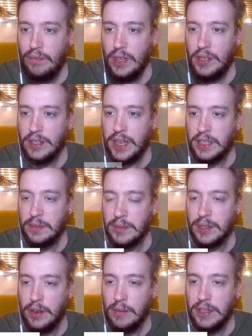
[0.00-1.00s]
Just catch up on
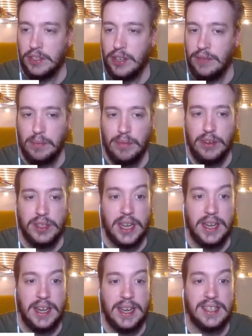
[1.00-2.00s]
some comments. Travel and Brew
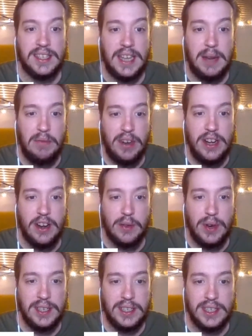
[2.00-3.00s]
saying it's San Marino.
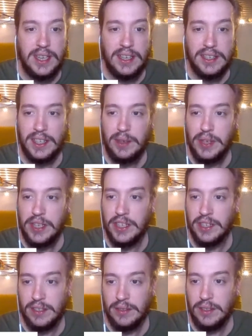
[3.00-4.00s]
Why is it still in single
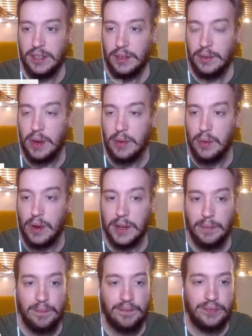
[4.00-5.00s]
digits? Well,
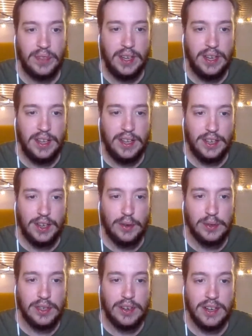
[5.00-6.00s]
quite. Hello,
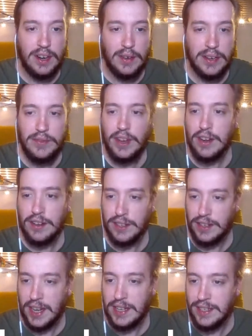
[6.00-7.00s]
sorry, Olive. No, that's
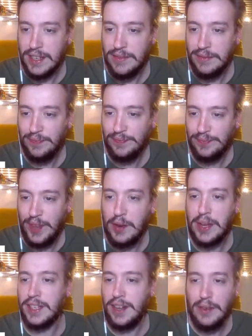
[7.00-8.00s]
okay, Steve. I'll
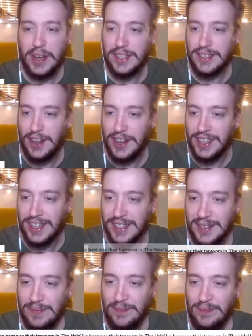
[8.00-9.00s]
catch the
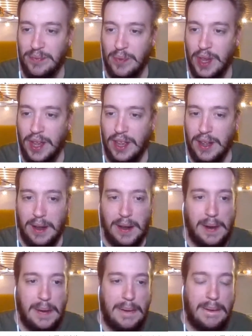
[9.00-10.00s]
highlights.
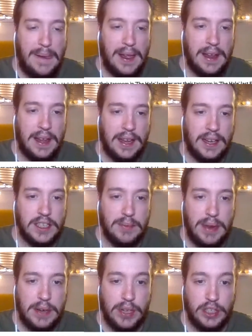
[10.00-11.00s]
Last time I
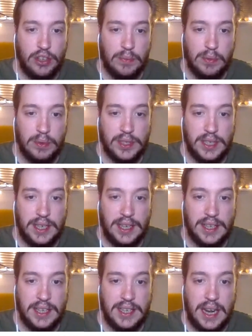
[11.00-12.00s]
had Pressure Drop was
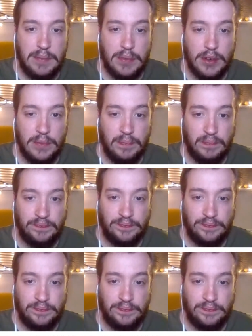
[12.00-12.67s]
at the tap room